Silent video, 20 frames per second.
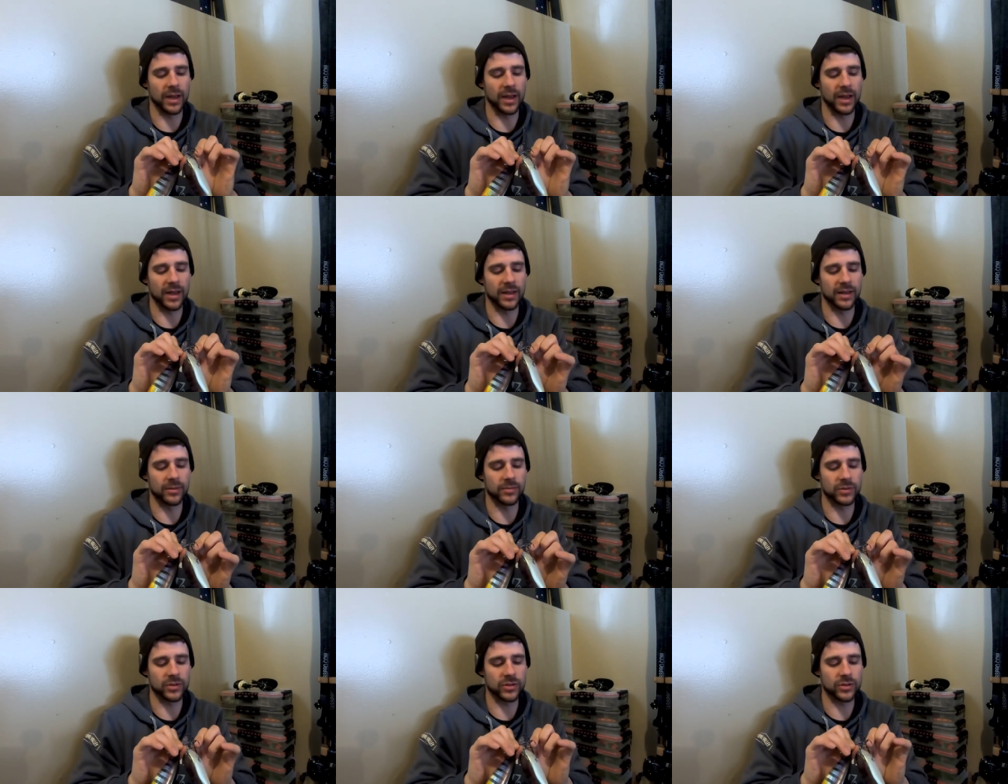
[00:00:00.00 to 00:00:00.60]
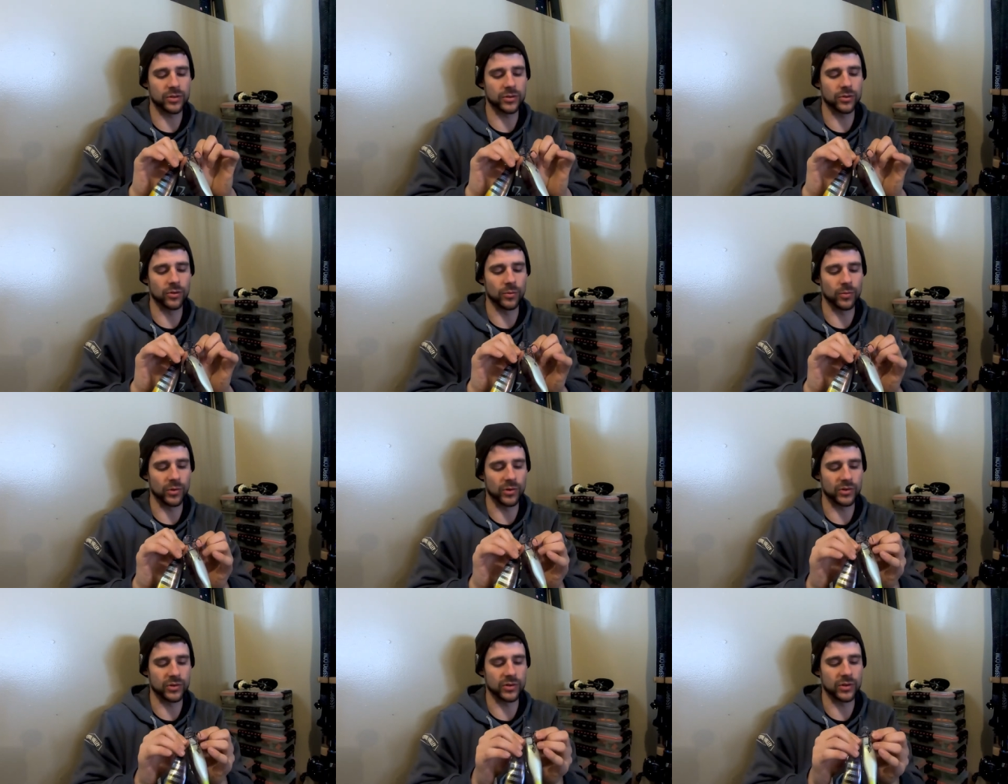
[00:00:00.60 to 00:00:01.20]
I am
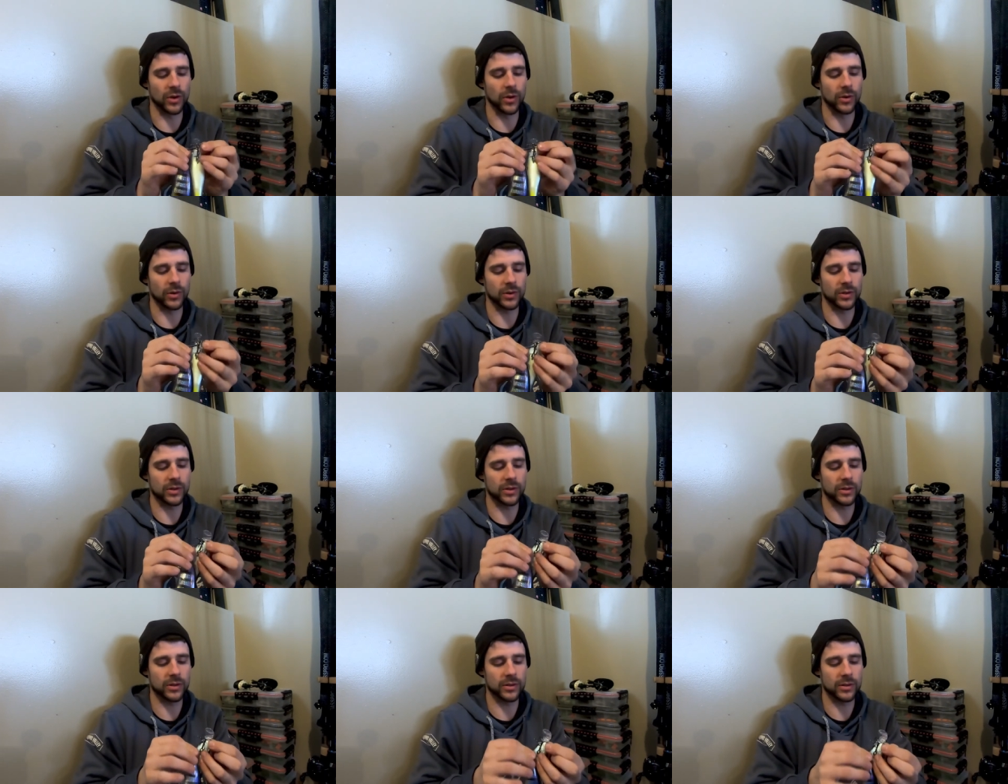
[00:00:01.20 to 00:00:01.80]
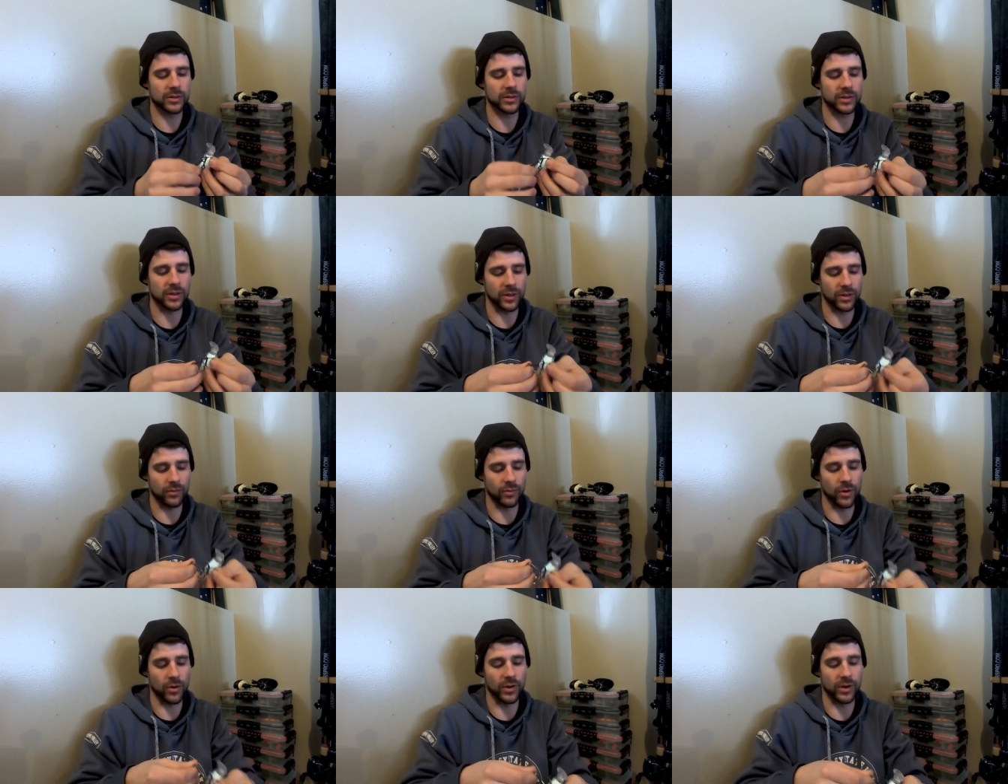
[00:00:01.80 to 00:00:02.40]
super stoked to
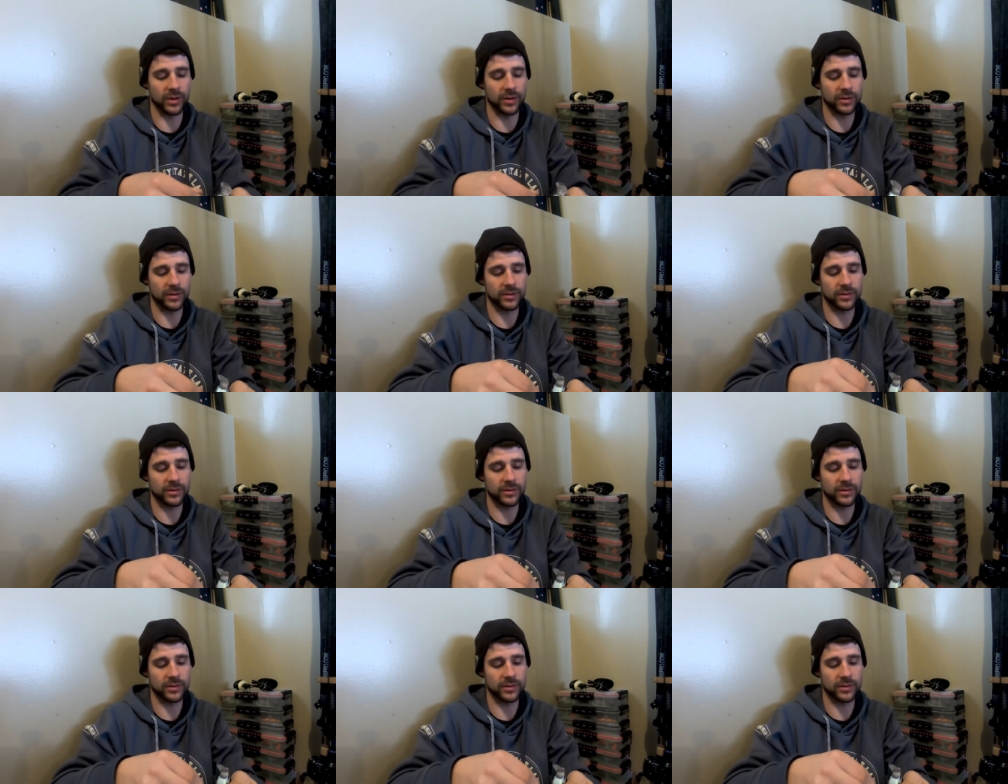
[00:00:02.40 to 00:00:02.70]
throw it.